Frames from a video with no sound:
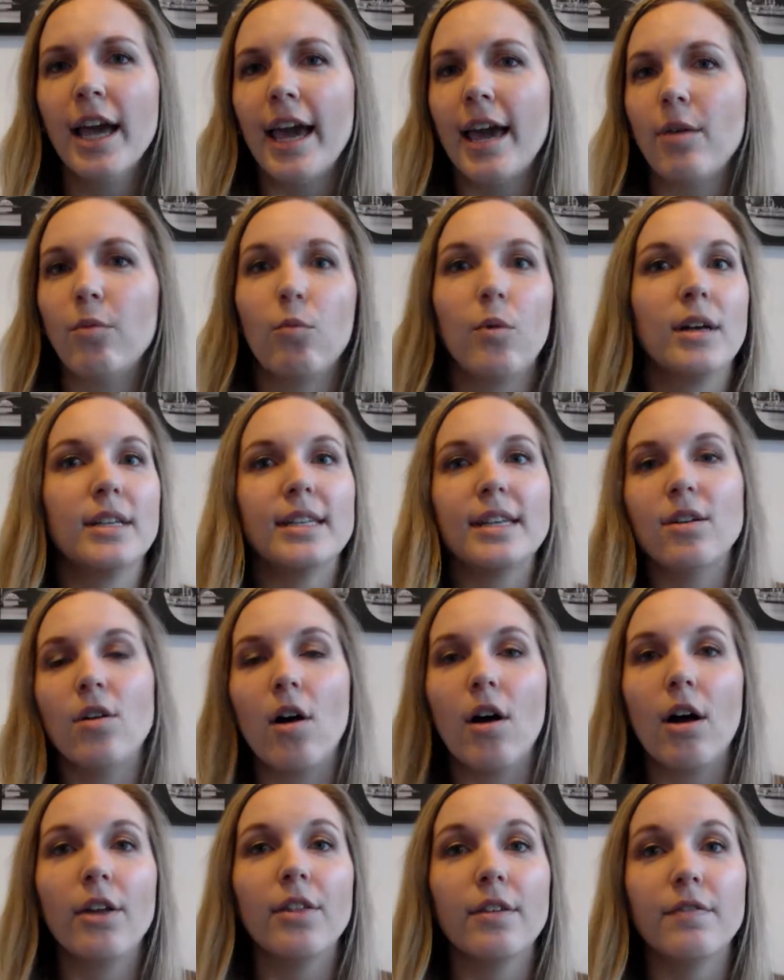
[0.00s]
It wasn't
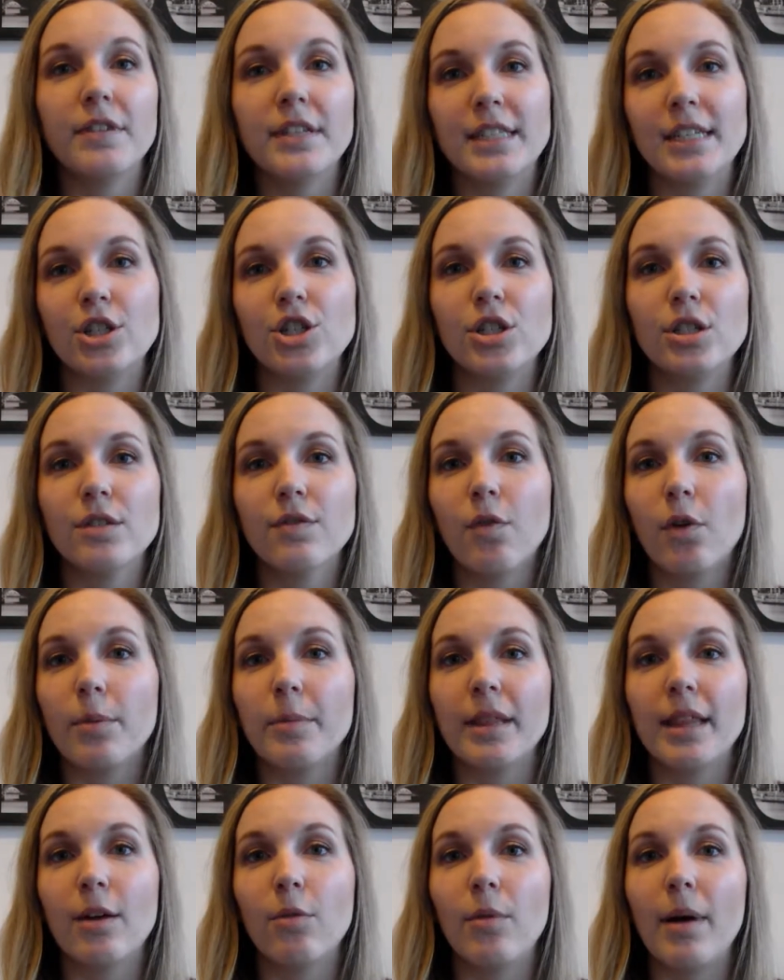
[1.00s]
on the Physicians
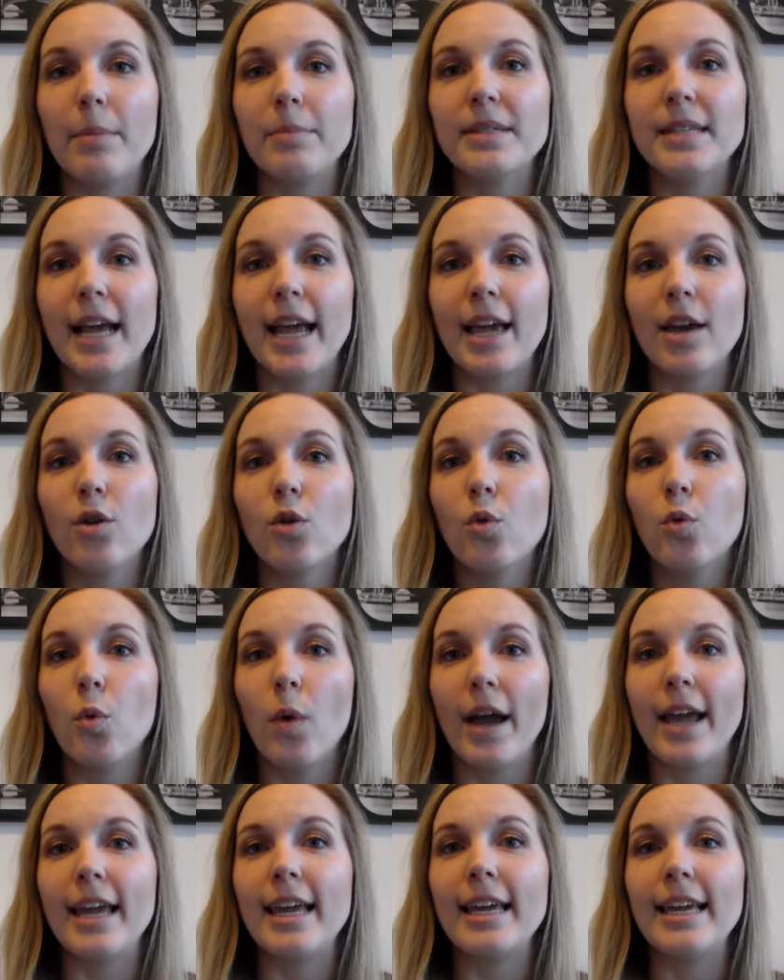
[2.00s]
Formula website
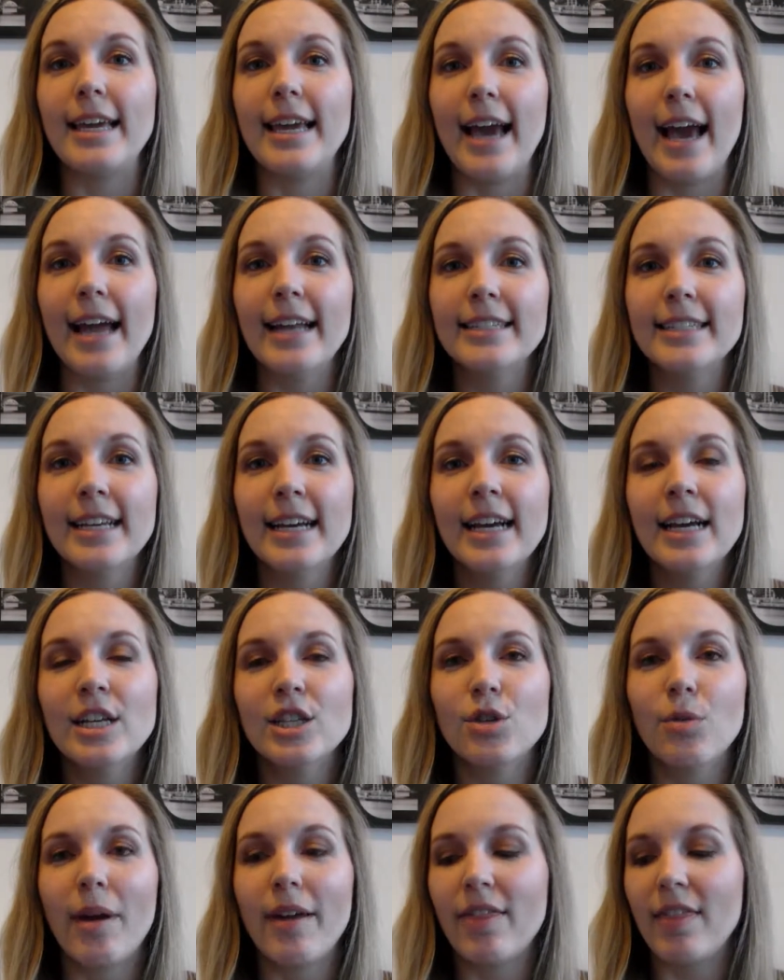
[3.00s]
quite yet.
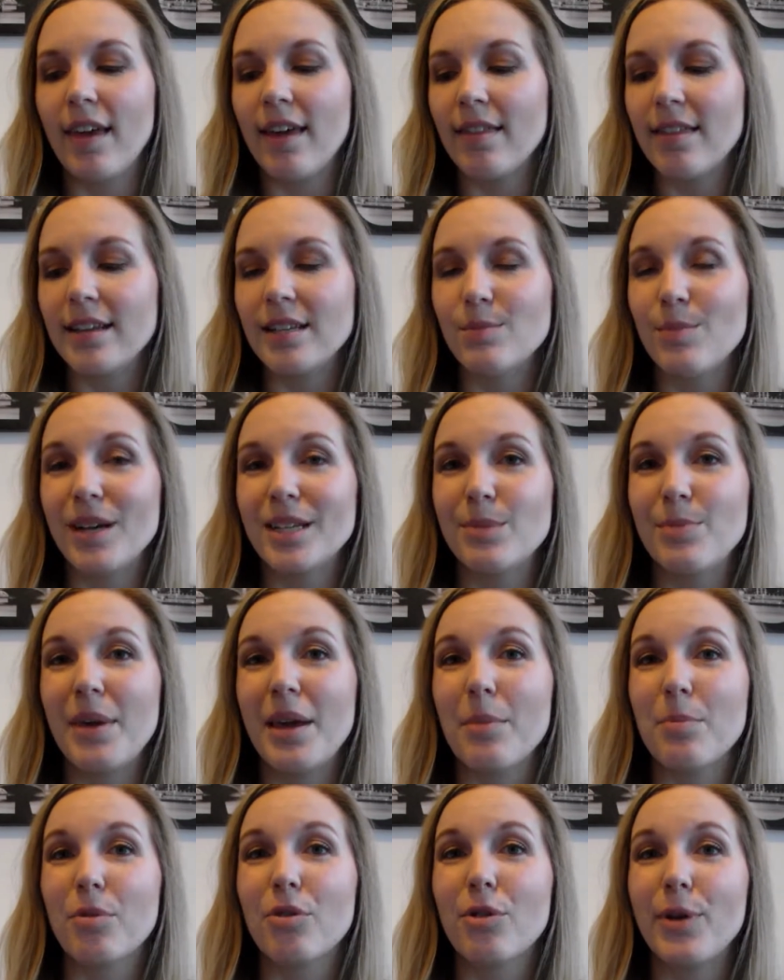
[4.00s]
So I think this must
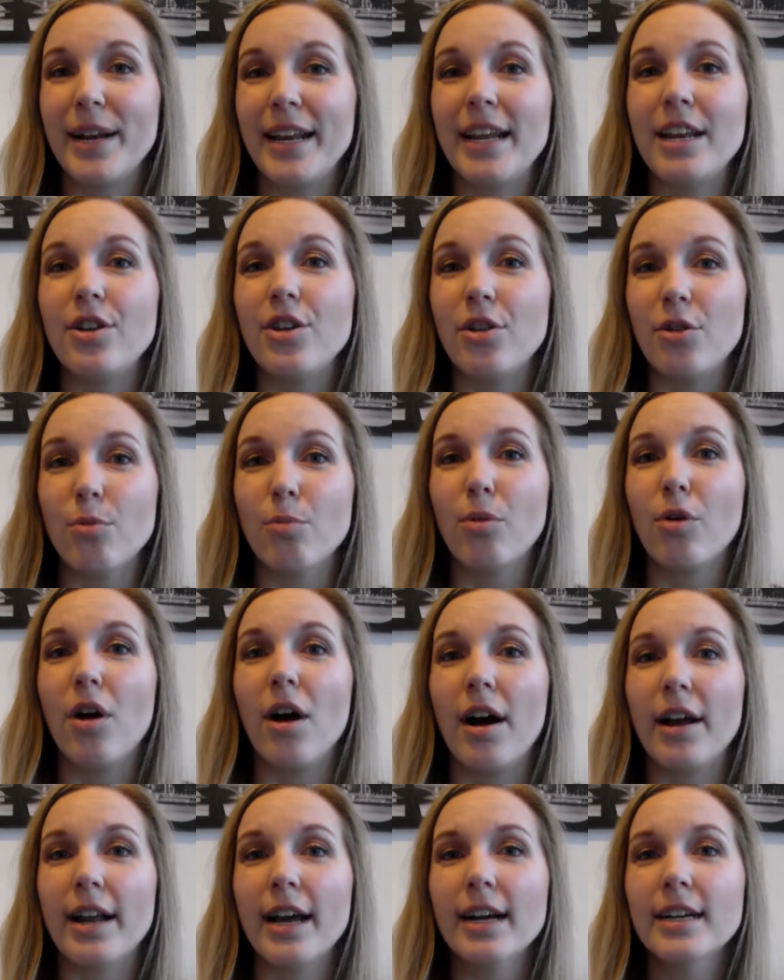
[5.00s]
be a pretty new
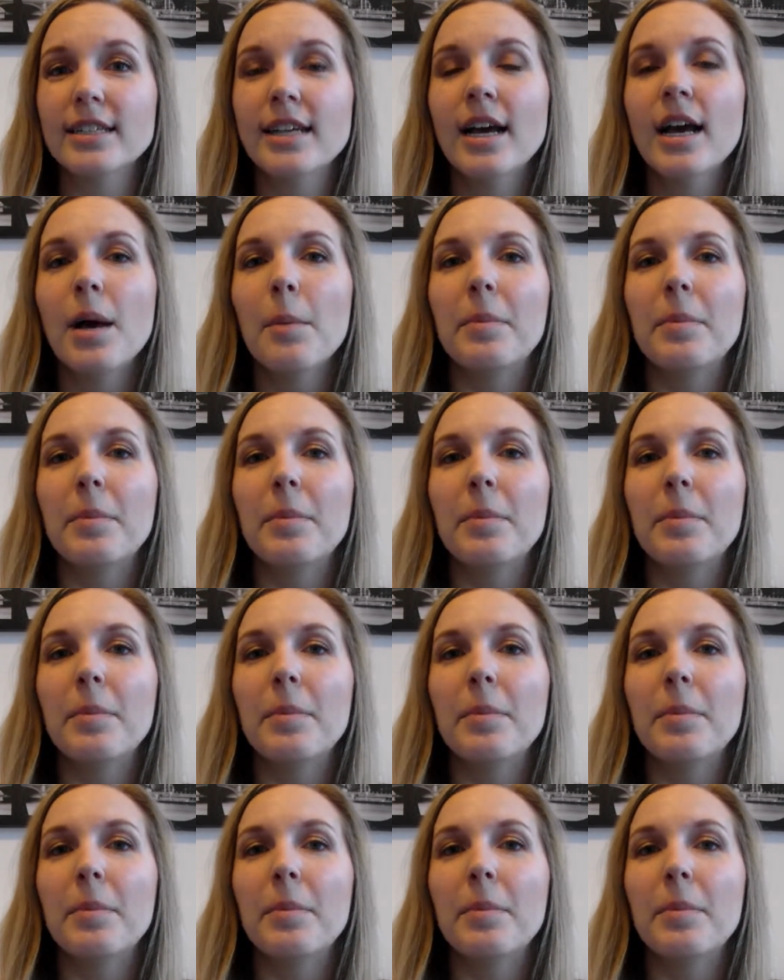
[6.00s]
product.